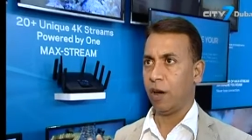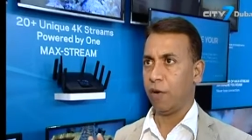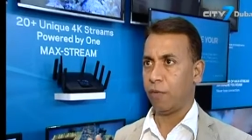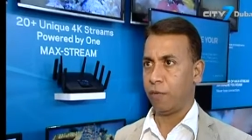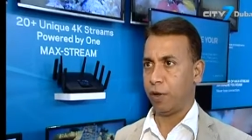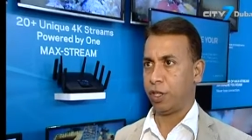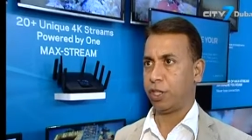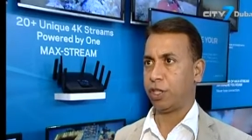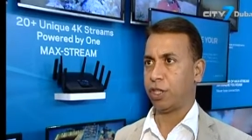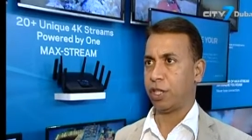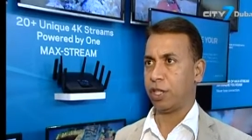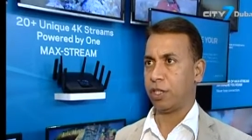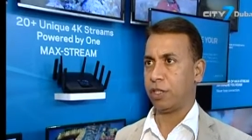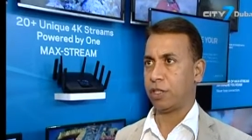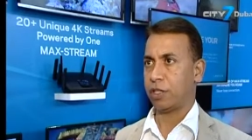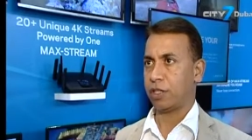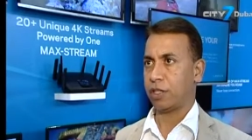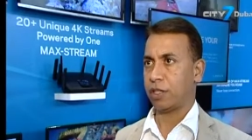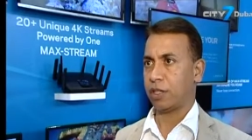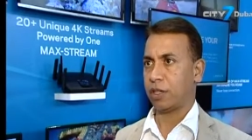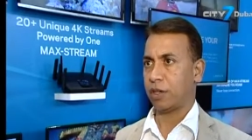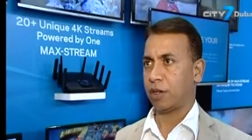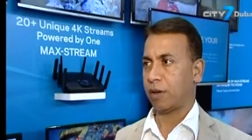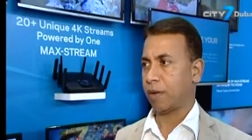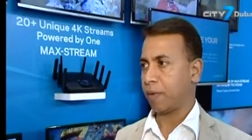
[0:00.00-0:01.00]
which is
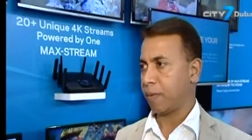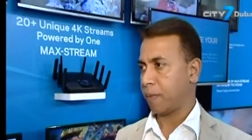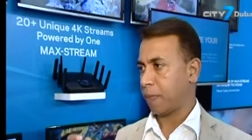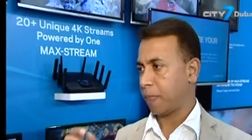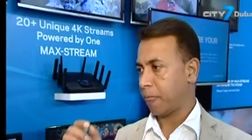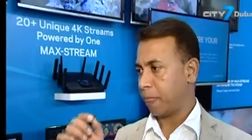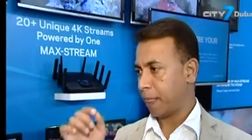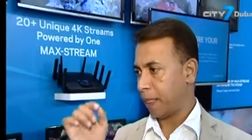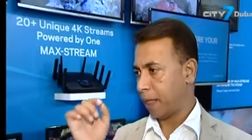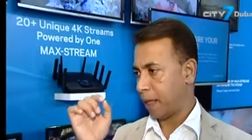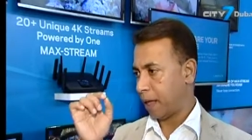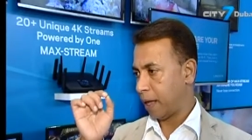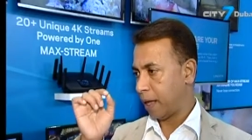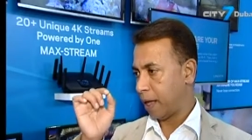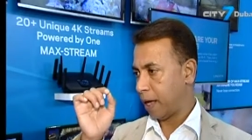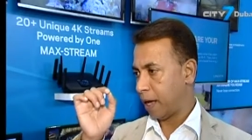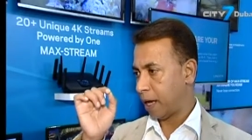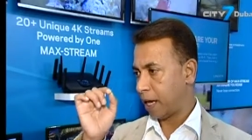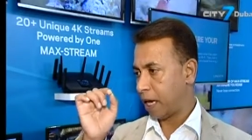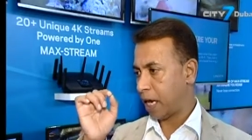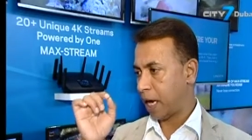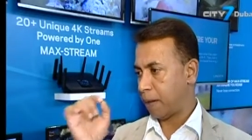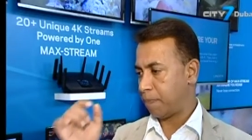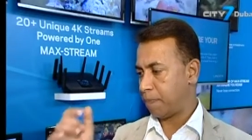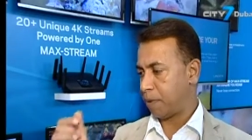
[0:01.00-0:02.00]

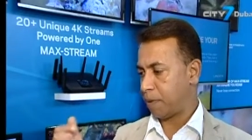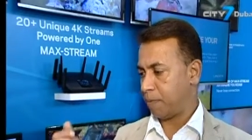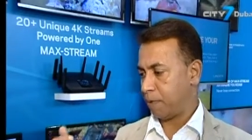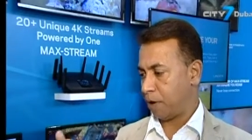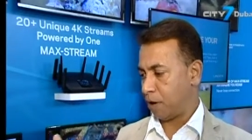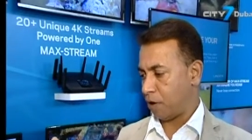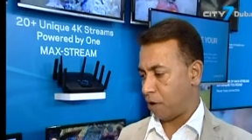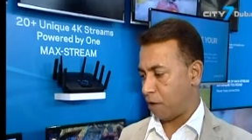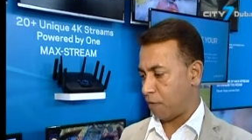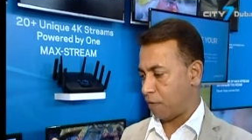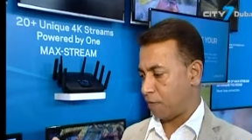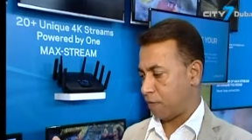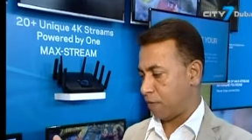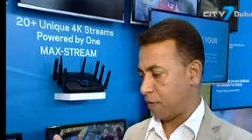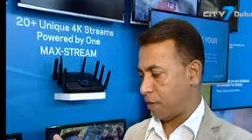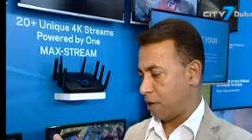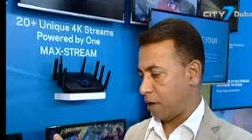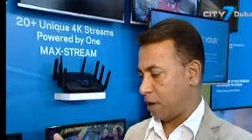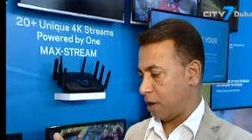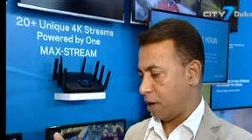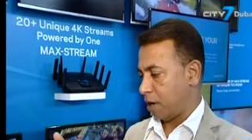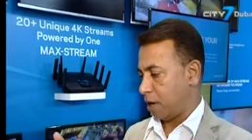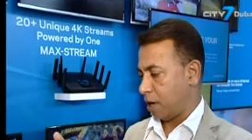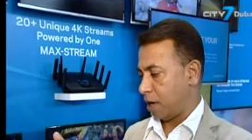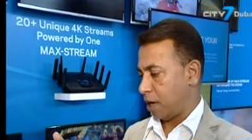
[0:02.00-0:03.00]
capable of
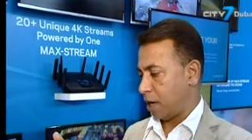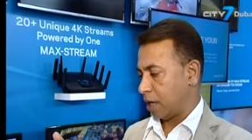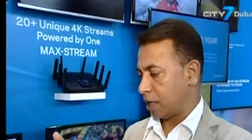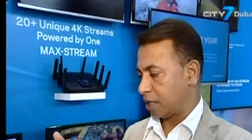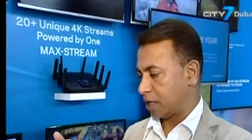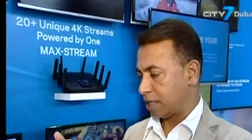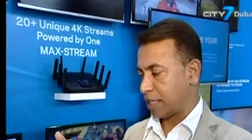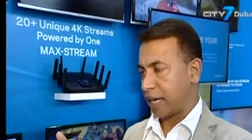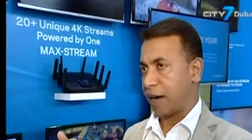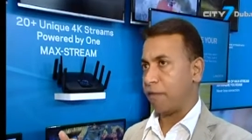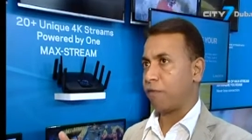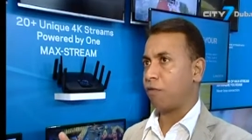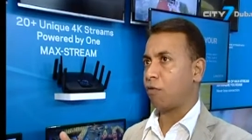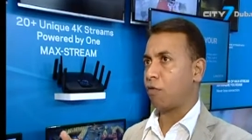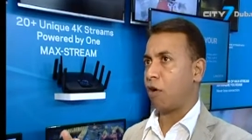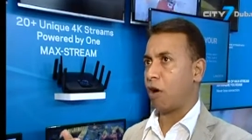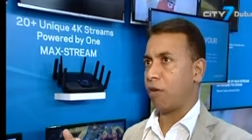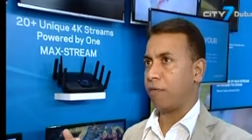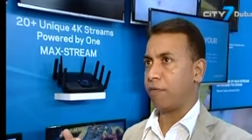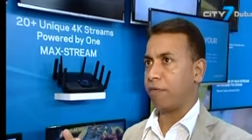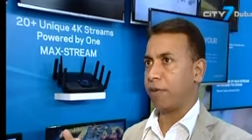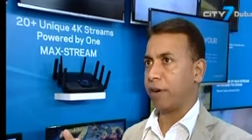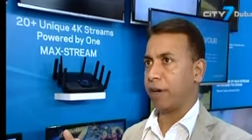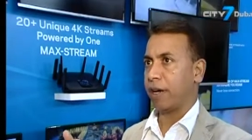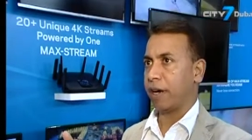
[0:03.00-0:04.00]

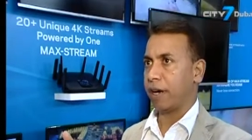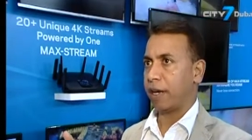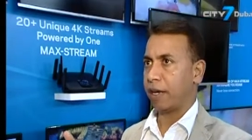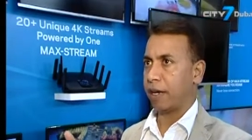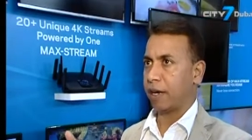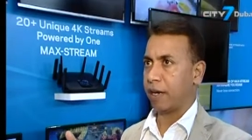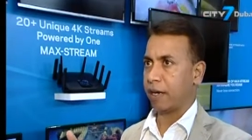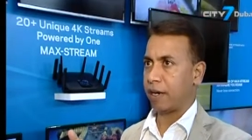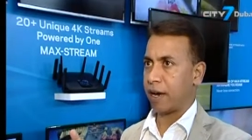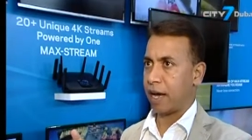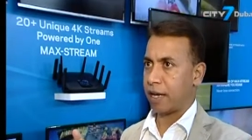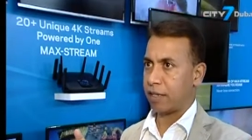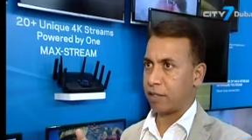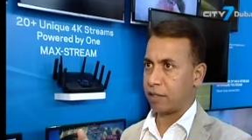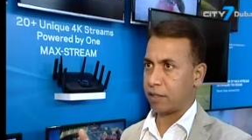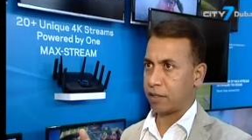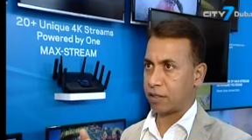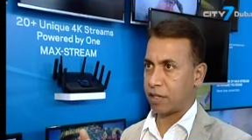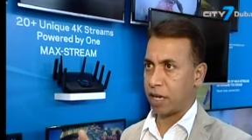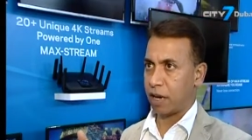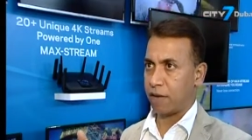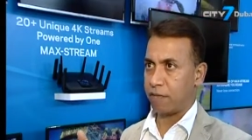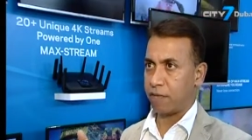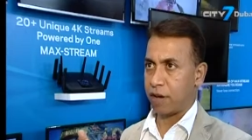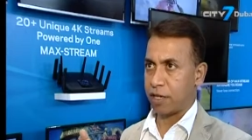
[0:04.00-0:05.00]
self-configuring it as
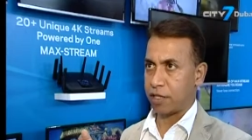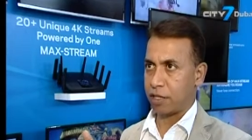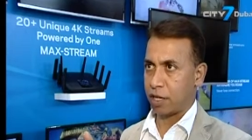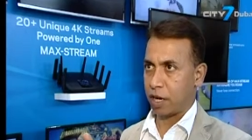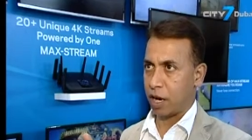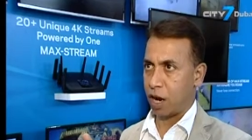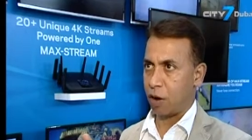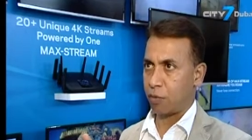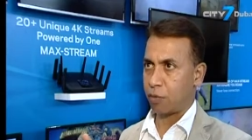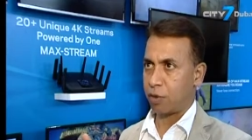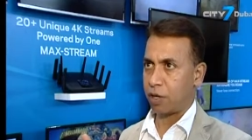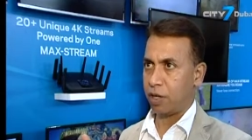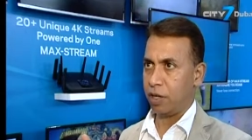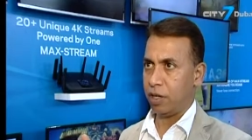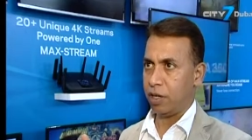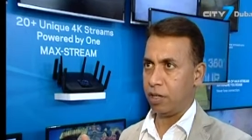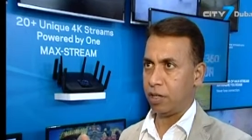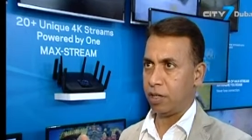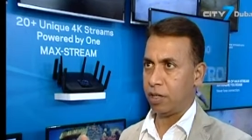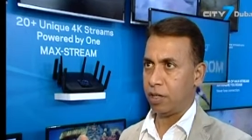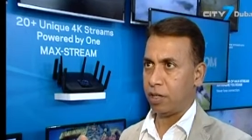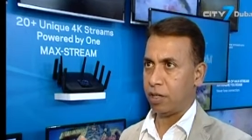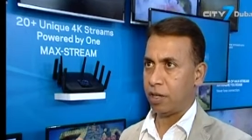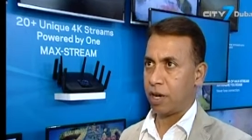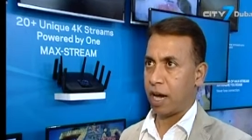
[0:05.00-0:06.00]
self as a router,
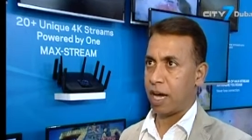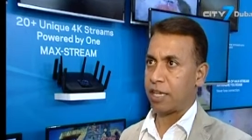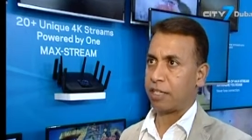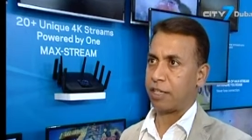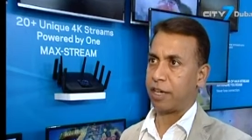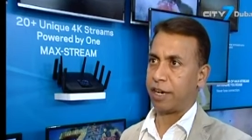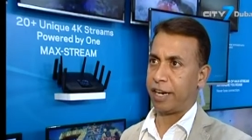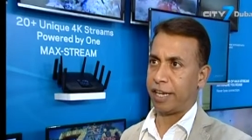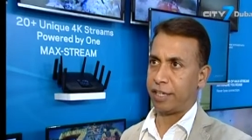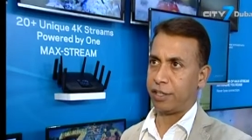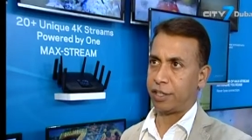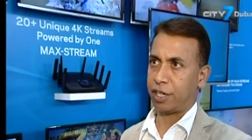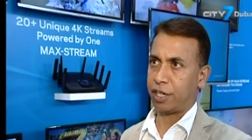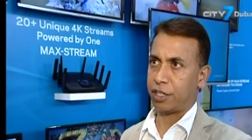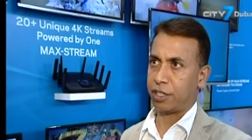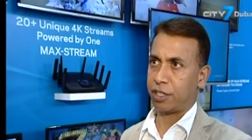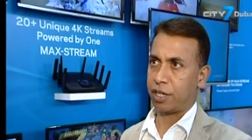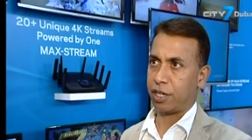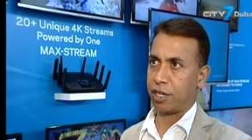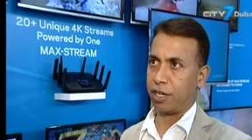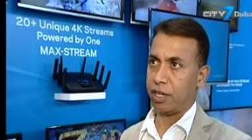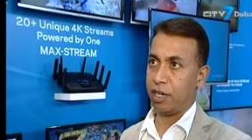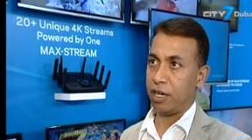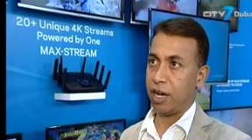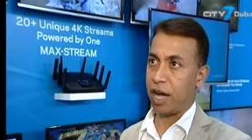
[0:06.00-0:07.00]
as a range
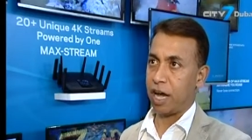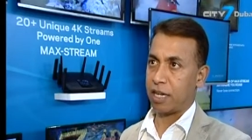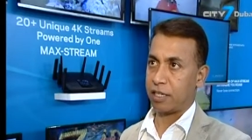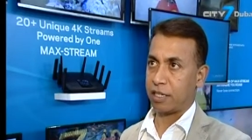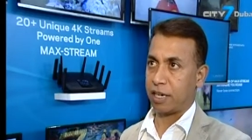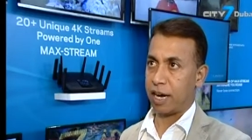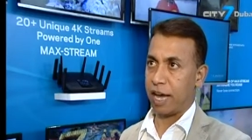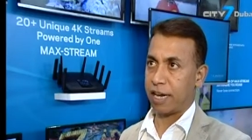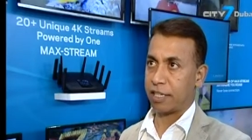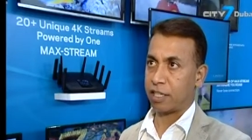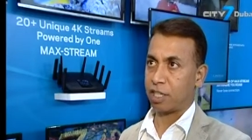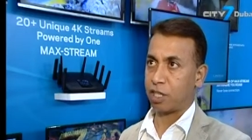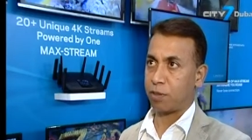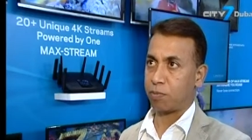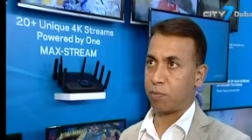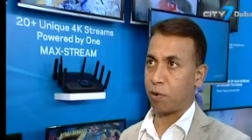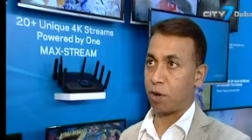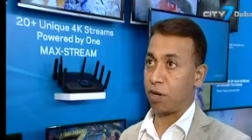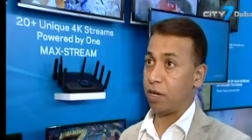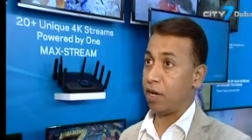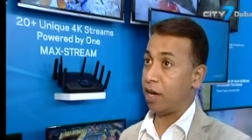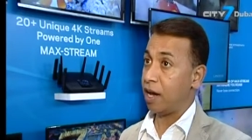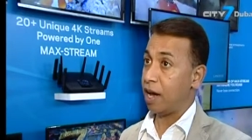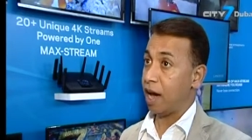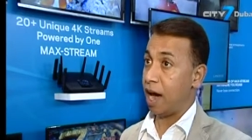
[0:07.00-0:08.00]
extender, as an access
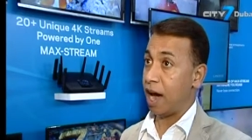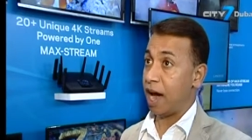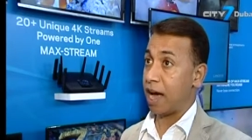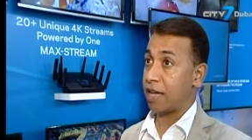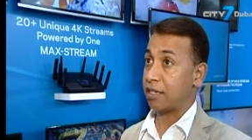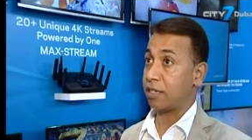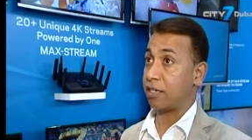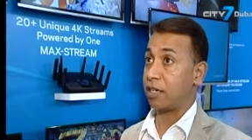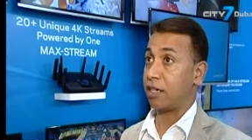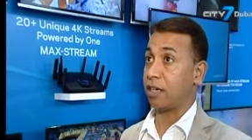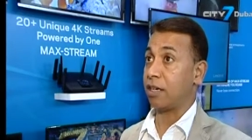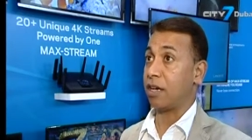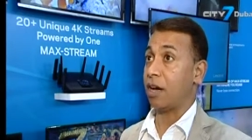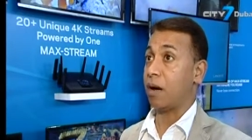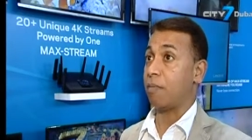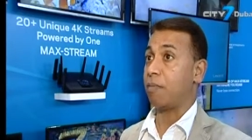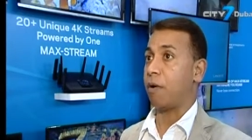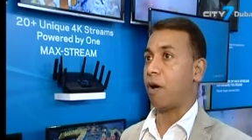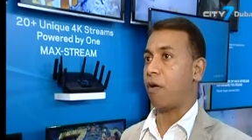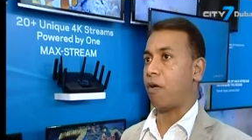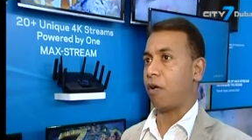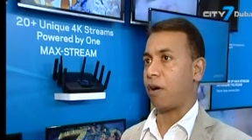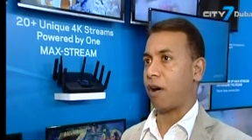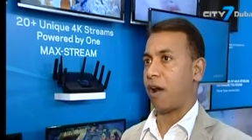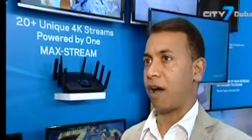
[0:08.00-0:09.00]
point, as a
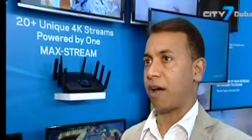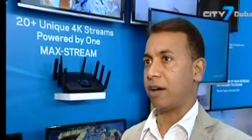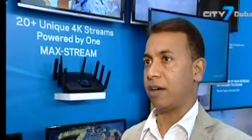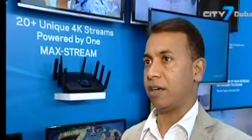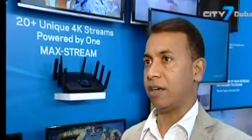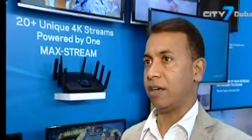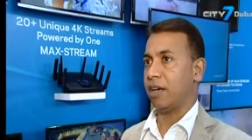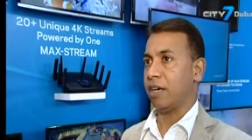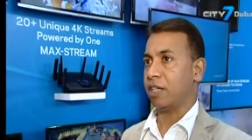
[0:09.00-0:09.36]
power line.